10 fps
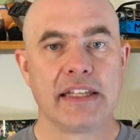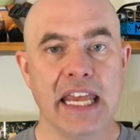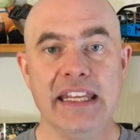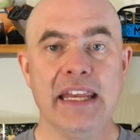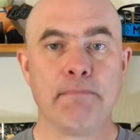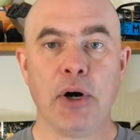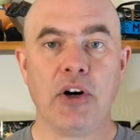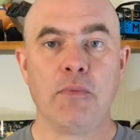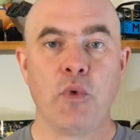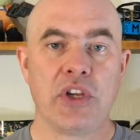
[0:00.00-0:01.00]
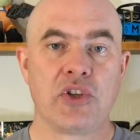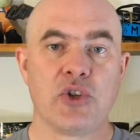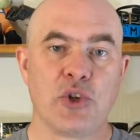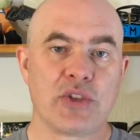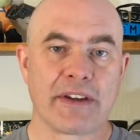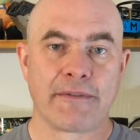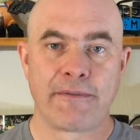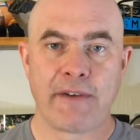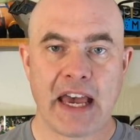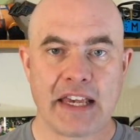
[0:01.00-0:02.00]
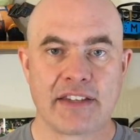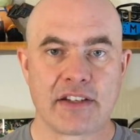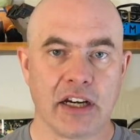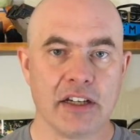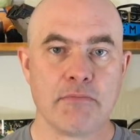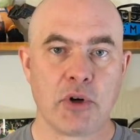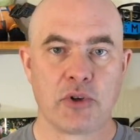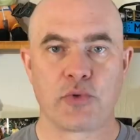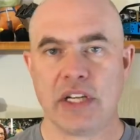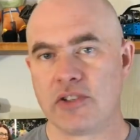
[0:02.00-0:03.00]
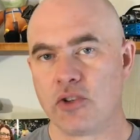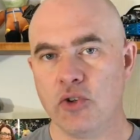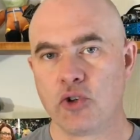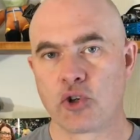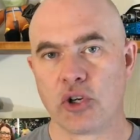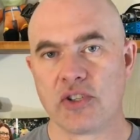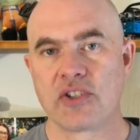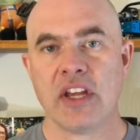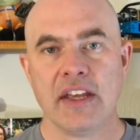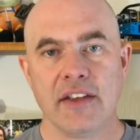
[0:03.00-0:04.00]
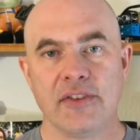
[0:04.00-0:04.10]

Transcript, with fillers: in a bomb, which is using fast, unmoderated neutrons,